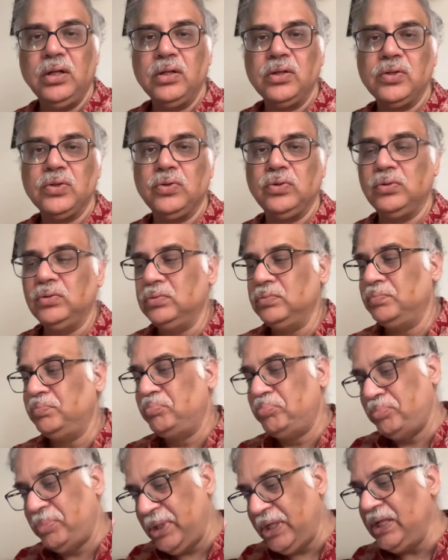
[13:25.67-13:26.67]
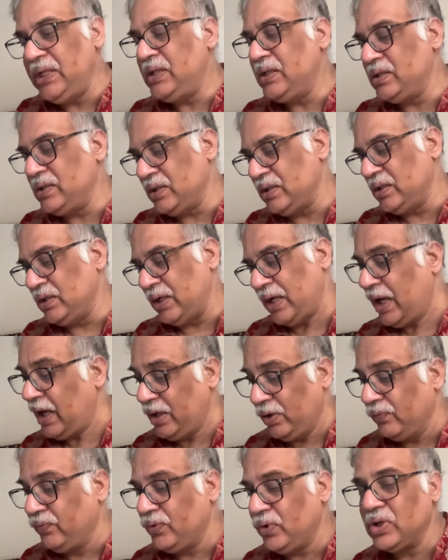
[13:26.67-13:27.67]
So please,
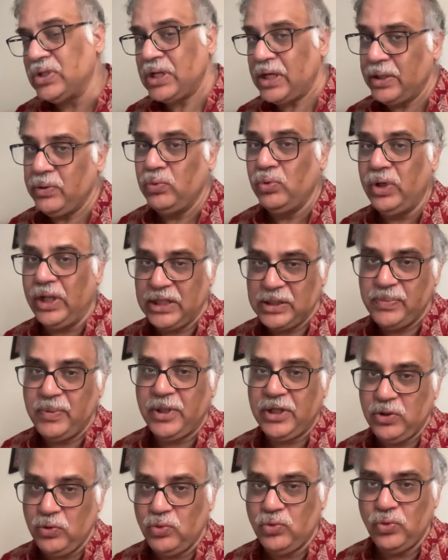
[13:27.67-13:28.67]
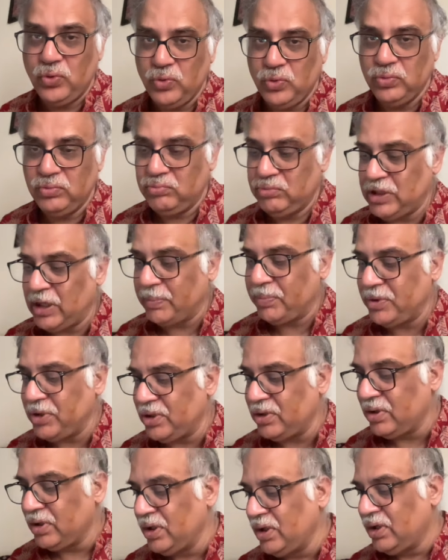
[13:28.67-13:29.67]
and of course I would expect you to do chapter